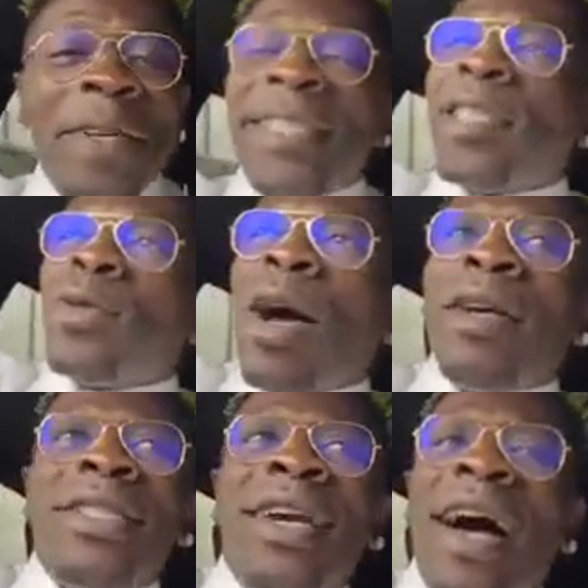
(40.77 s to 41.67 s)
Business
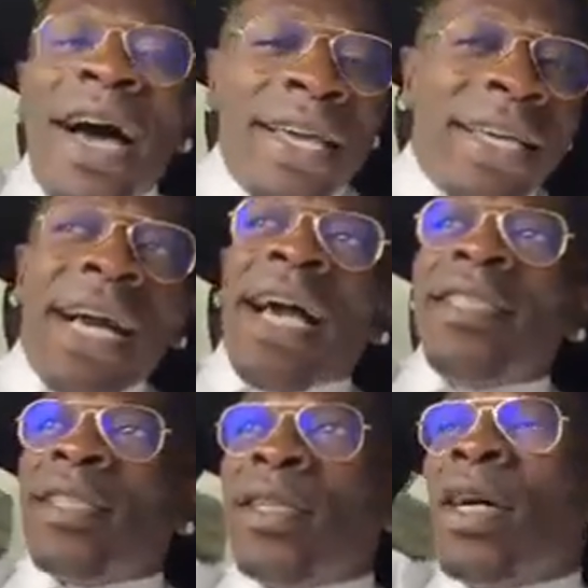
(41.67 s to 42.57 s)
rounds. Yeah, all right,
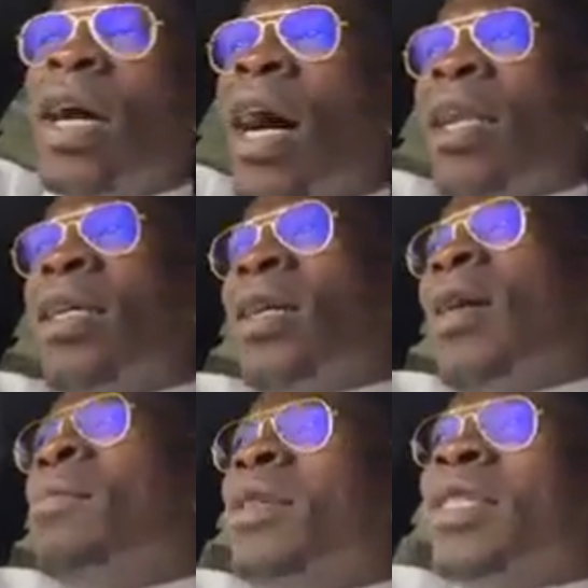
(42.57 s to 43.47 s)
guys. You know, I know
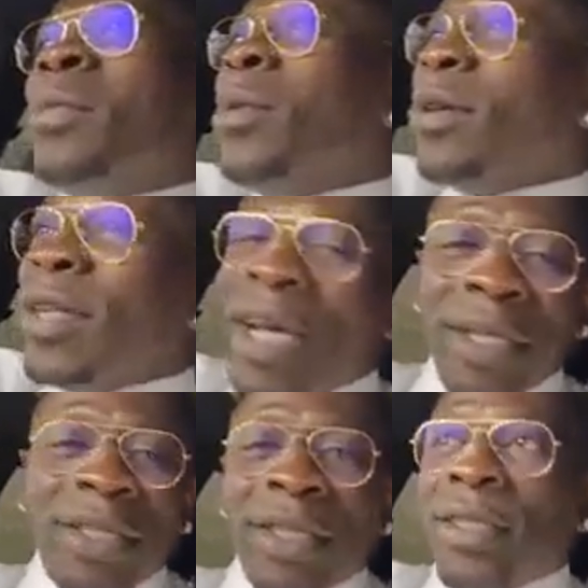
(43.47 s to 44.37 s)
y'all miss me on
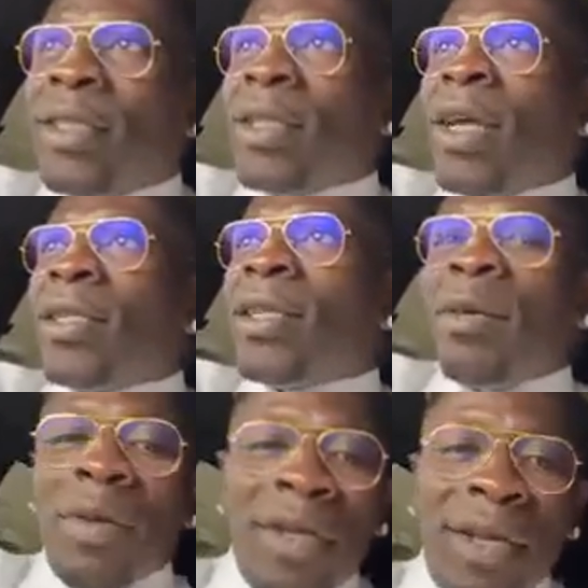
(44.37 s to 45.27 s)
IG and shit like
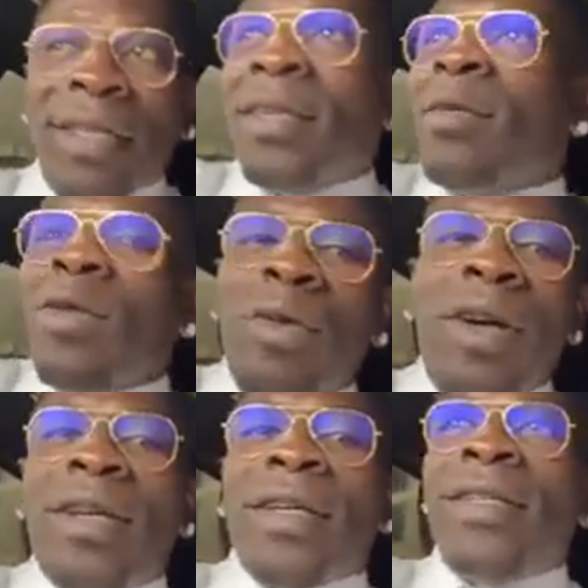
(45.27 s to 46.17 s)
that. But yeah, nigga been
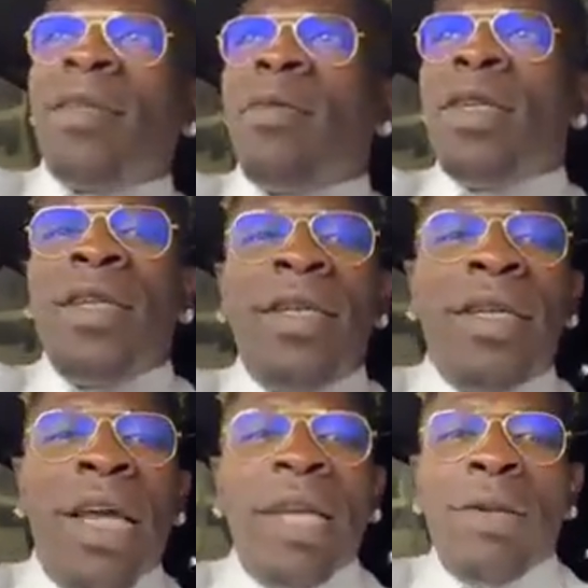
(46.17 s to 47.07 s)
working. Nigga been.
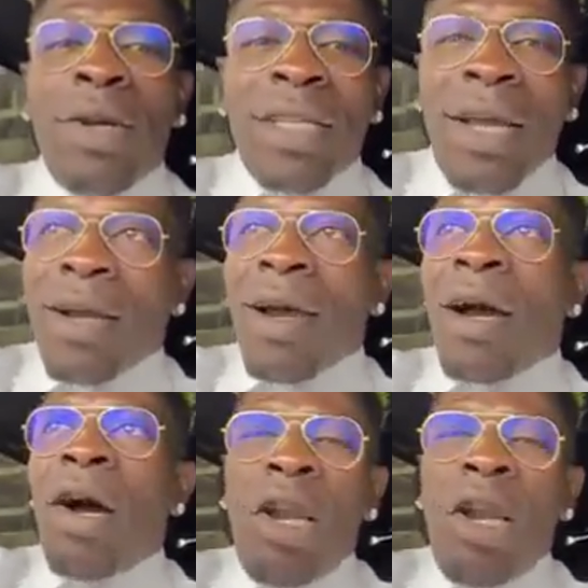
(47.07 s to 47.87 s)
Like, look at that crowd.